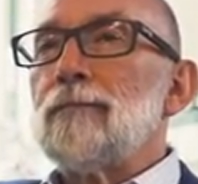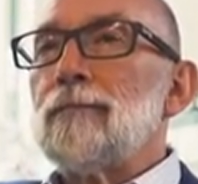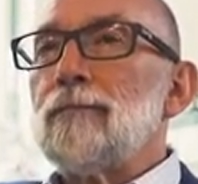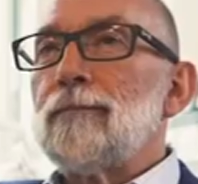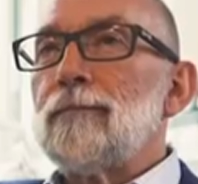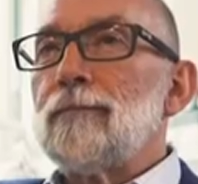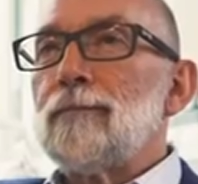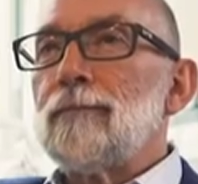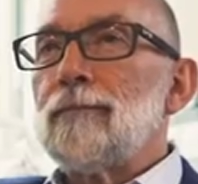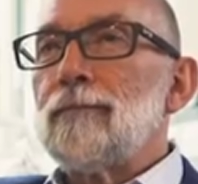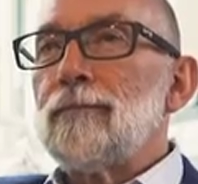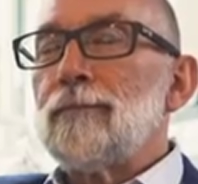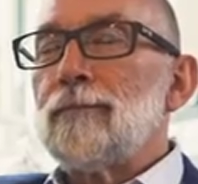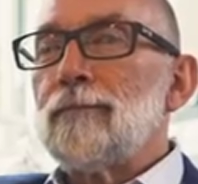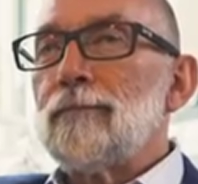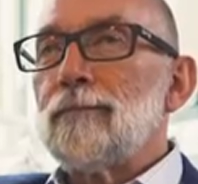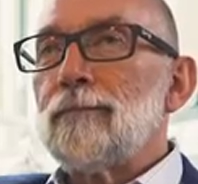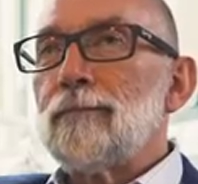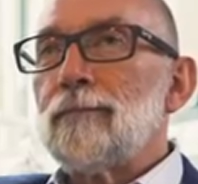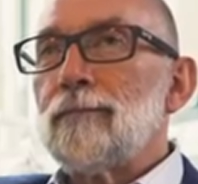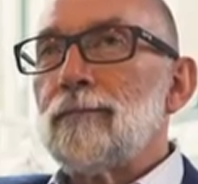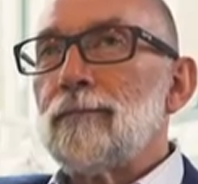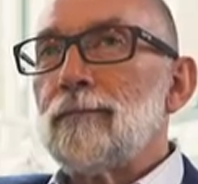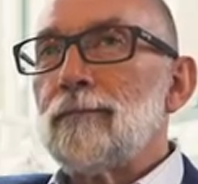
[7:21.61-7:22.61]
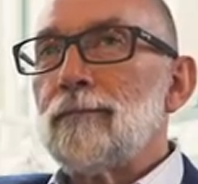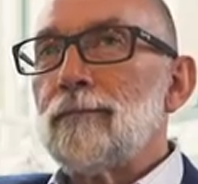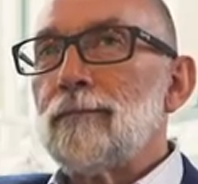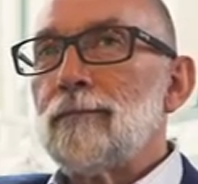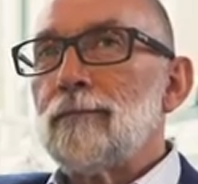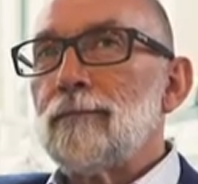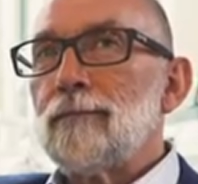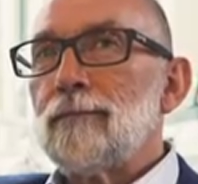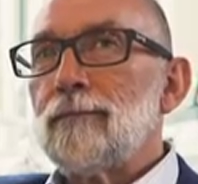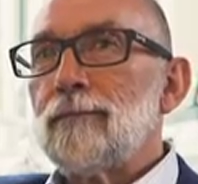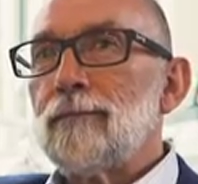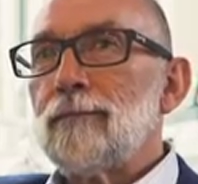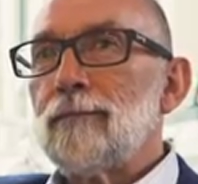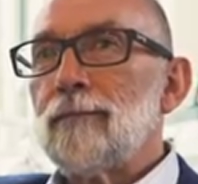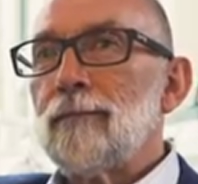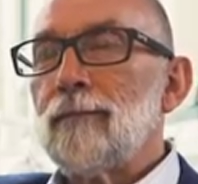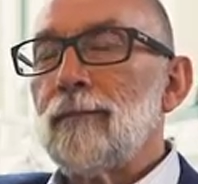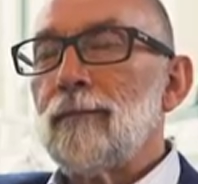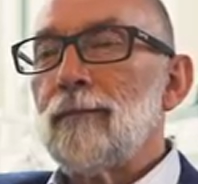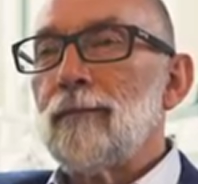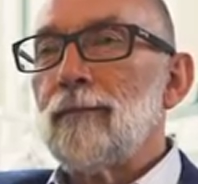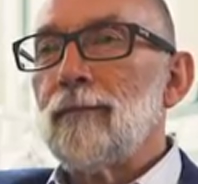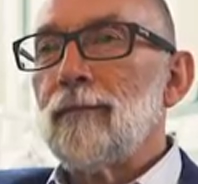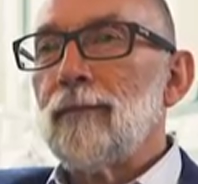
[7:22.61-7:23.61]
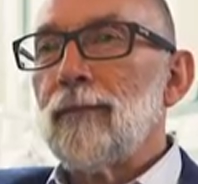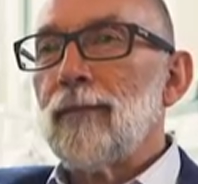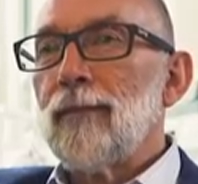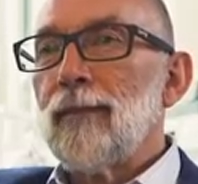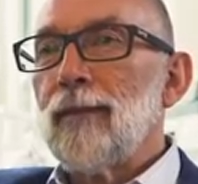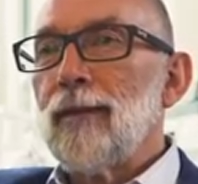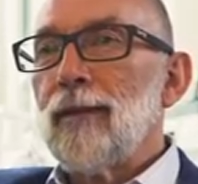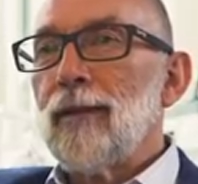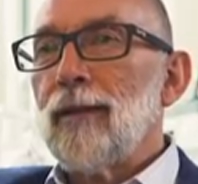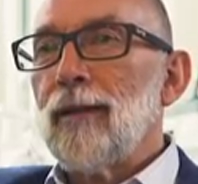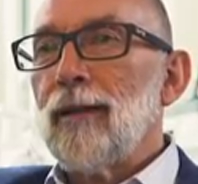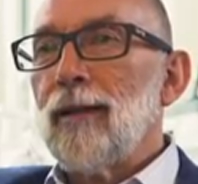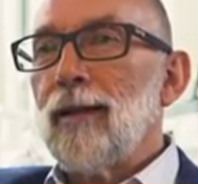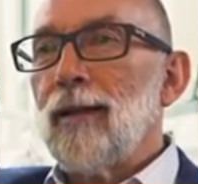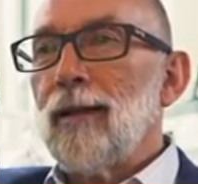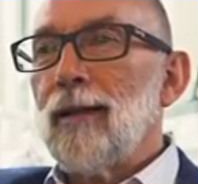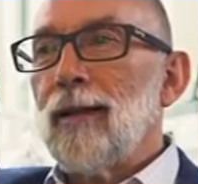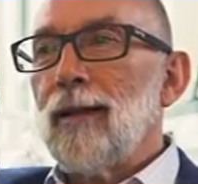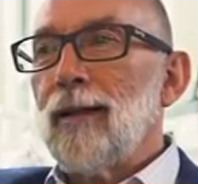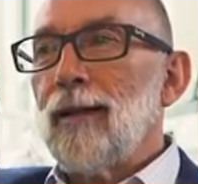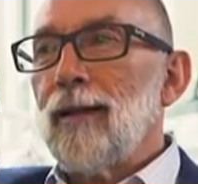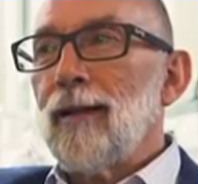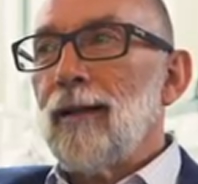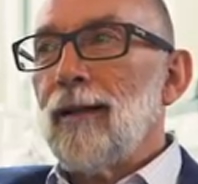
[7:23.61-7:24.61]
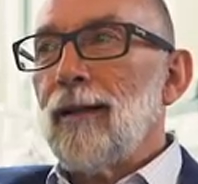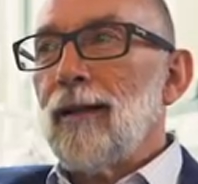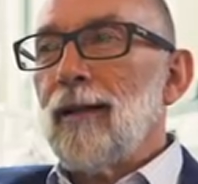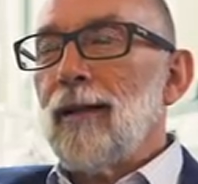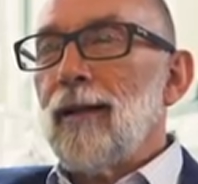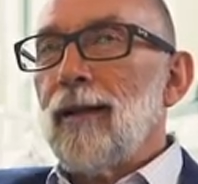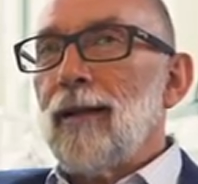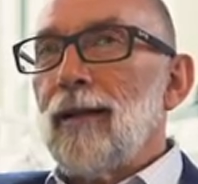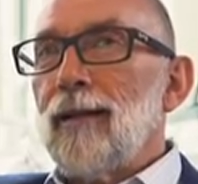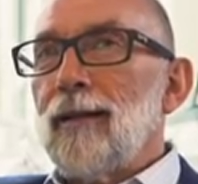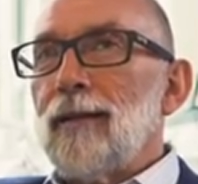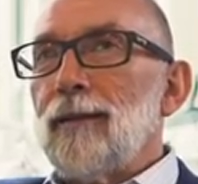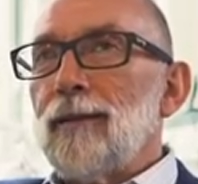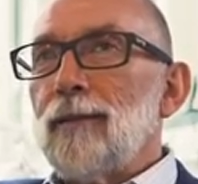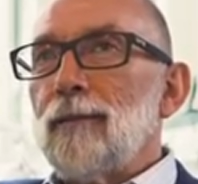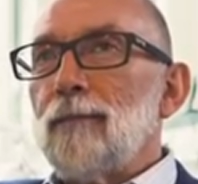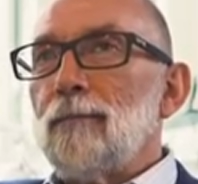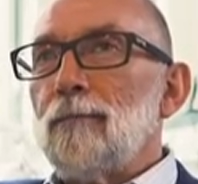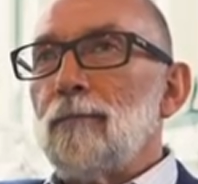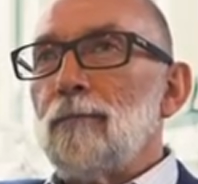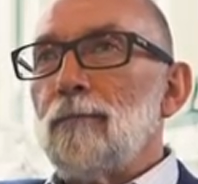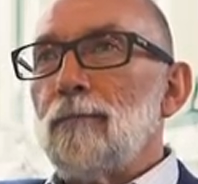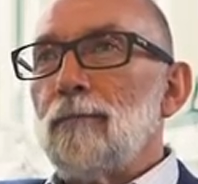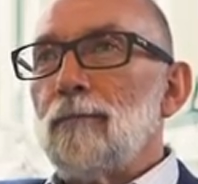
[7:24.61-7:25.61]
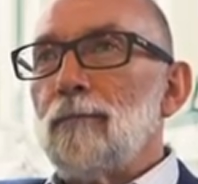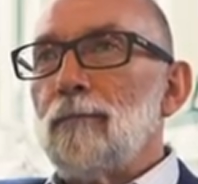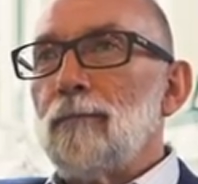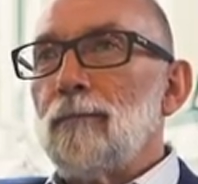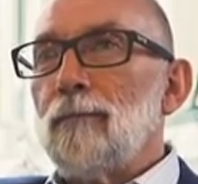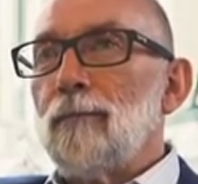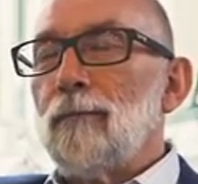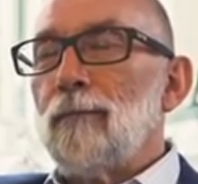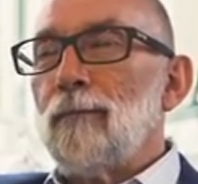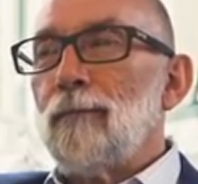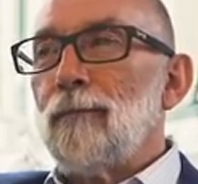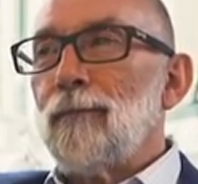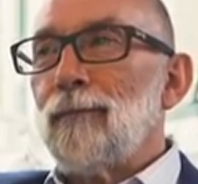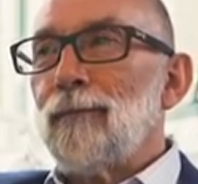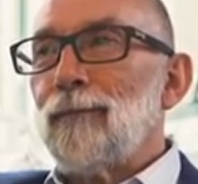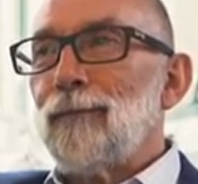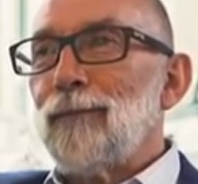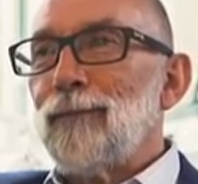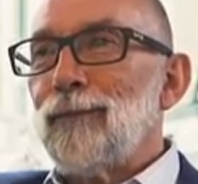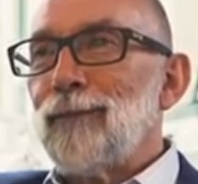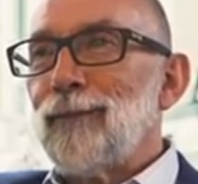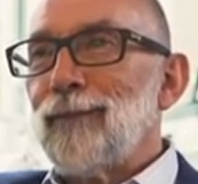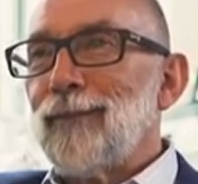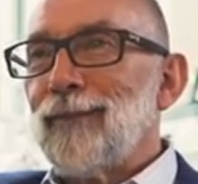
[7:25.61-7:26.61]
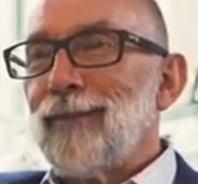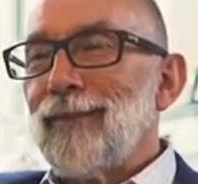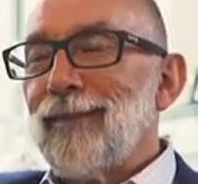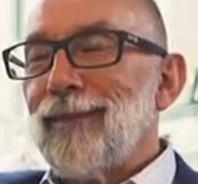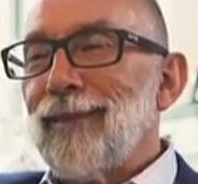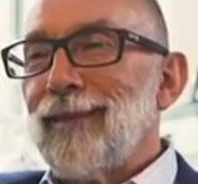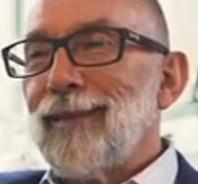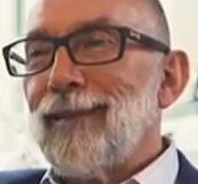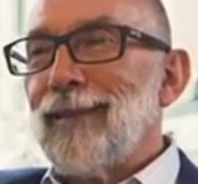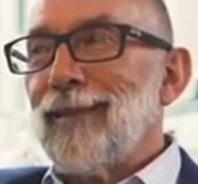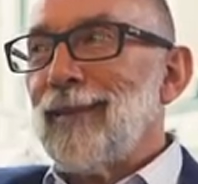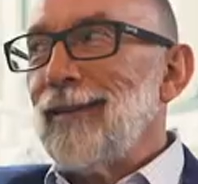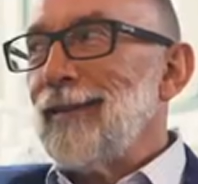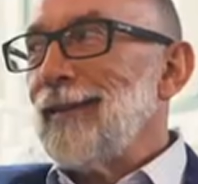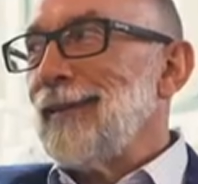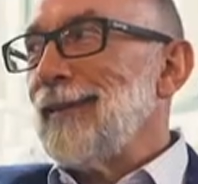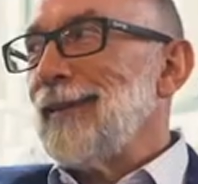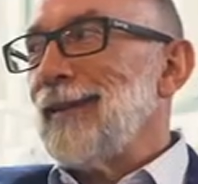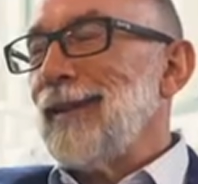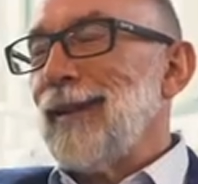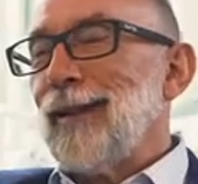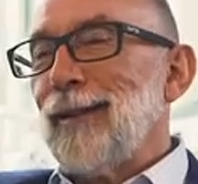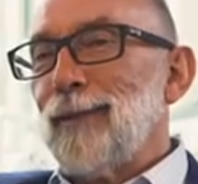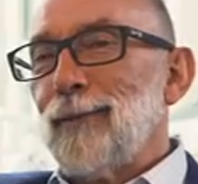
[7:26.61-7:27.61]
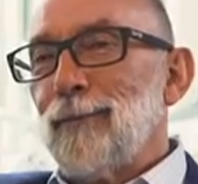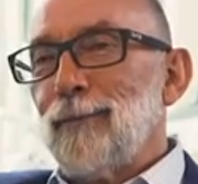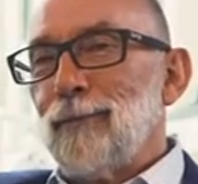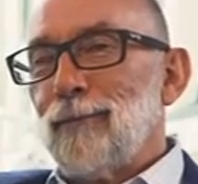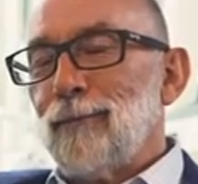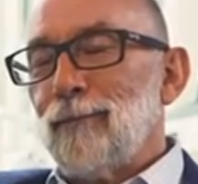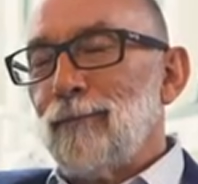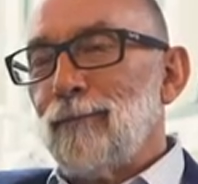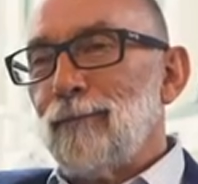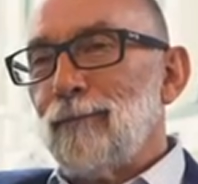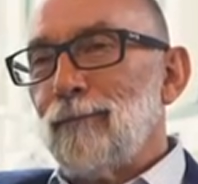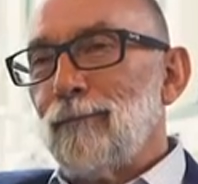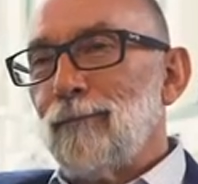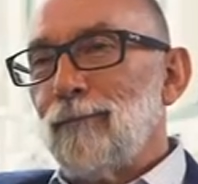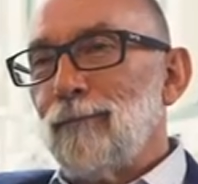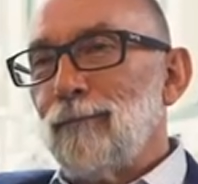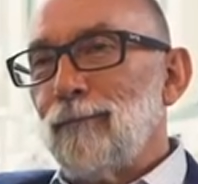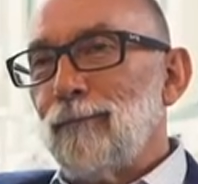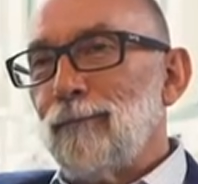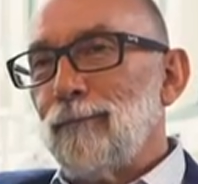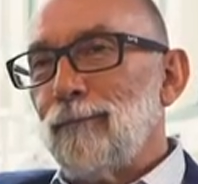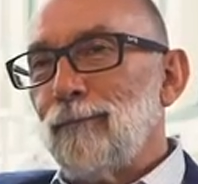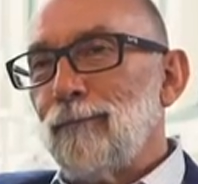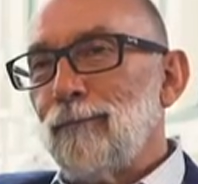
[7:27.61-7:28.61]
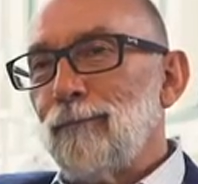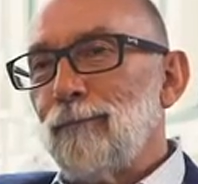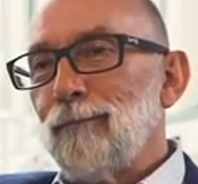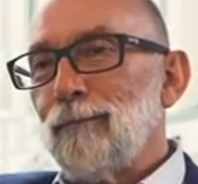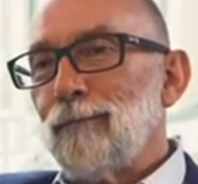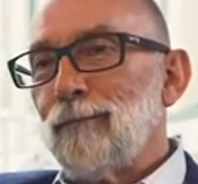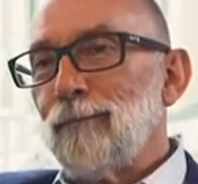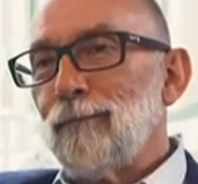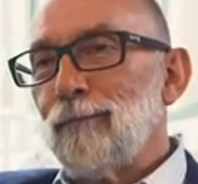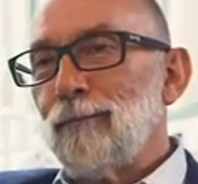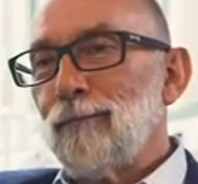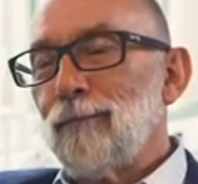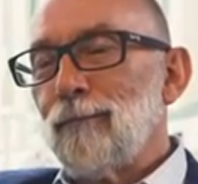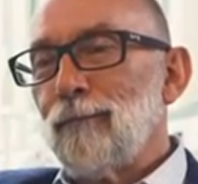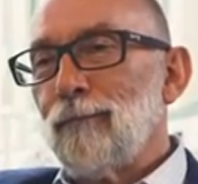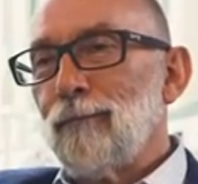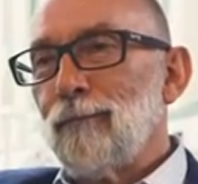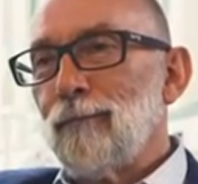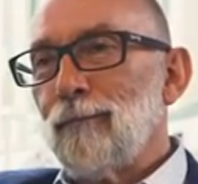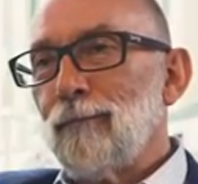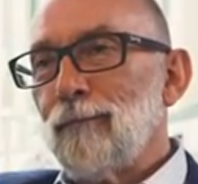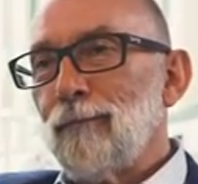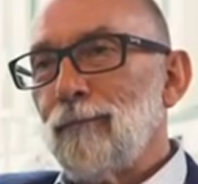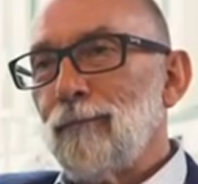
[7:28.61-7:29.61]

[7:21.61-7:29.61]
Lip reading: No words are spoken by the person on screen.